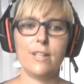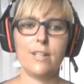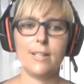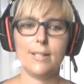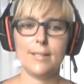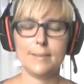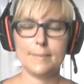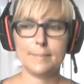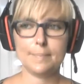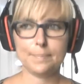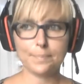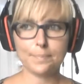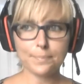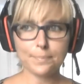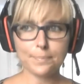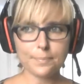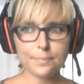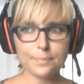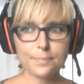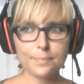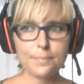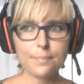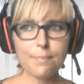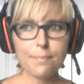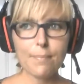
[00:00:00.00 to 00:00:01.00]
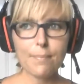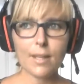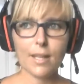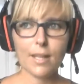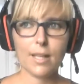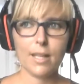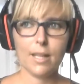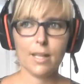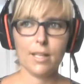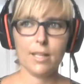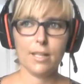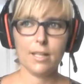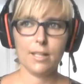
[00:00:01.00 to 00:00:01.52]
Um,
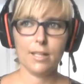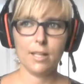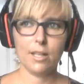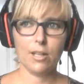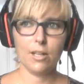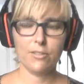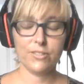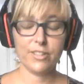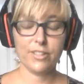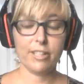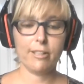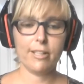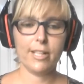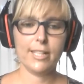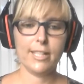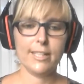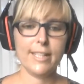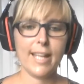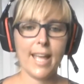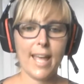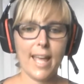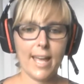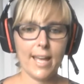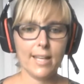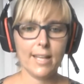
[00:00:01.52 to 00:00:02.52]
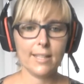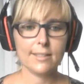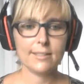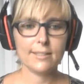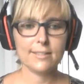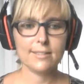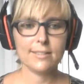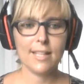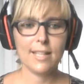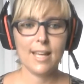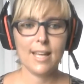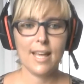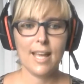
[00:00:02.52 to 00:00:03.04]
uh, of their
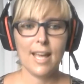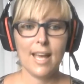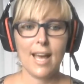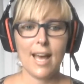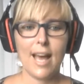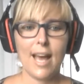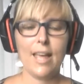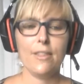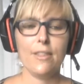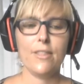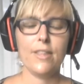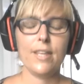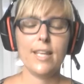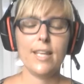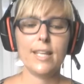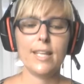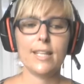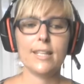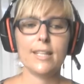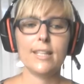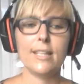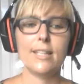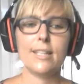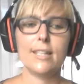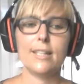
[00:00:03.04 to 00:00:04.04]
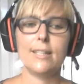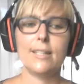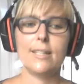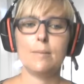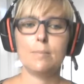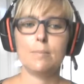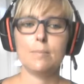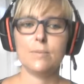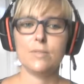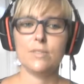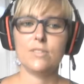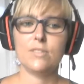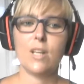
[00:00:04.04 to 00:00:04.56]
attacks, I think
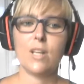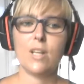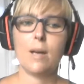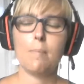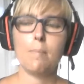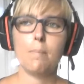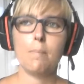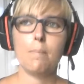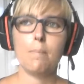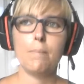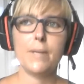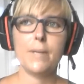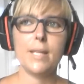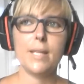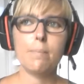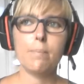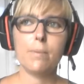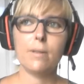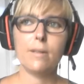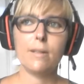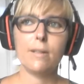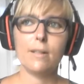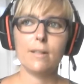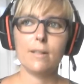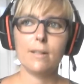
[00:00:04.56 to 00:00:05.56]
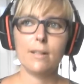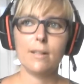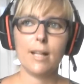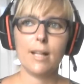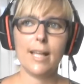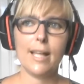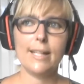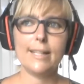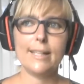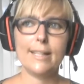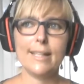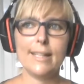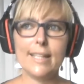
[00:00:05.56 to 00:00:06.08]
um, some people
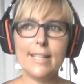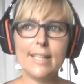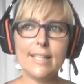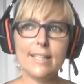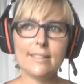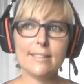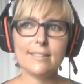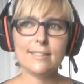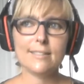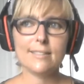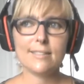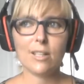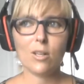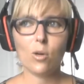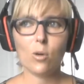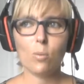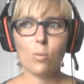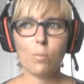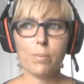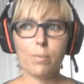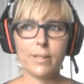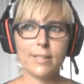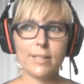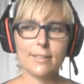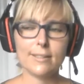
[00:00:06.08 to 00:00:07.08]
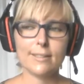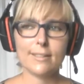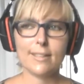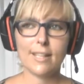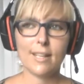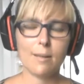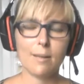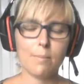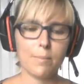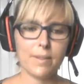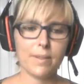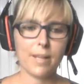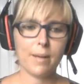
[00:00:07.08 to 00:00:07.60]
at least opened
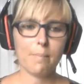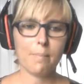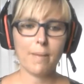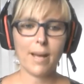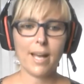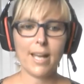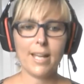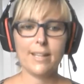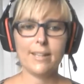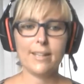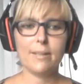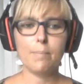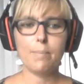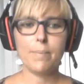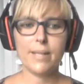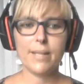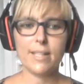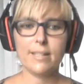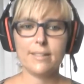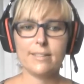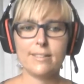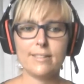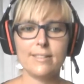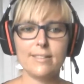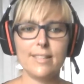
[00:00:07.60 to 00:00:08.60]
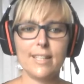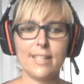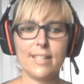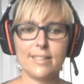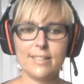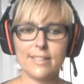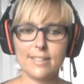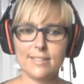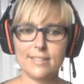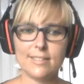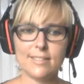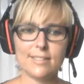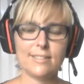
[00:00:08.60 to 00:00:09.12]
up their mind a bit that
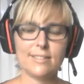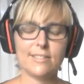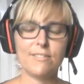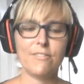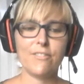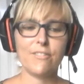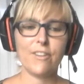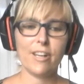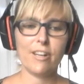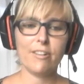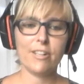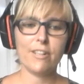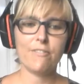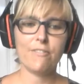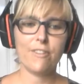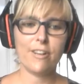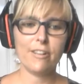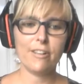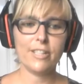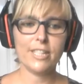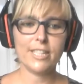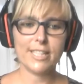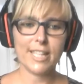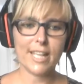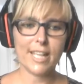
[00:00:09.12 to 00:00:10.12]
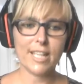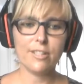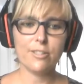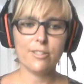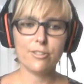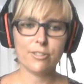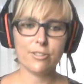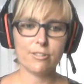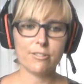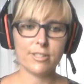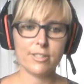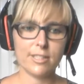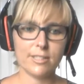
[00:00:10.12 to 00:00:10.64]
this is a very, very
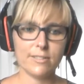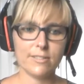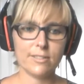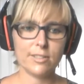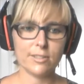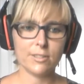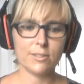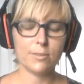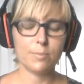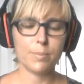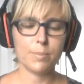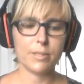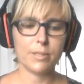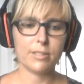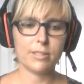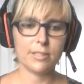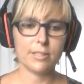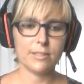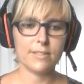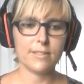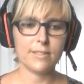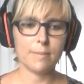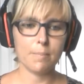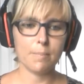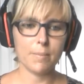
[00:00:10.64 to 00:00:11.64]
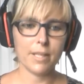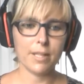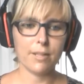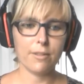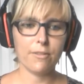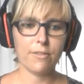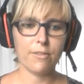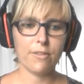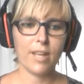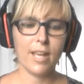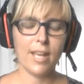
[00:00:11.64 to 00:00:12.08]
dangerous conspiracy myth.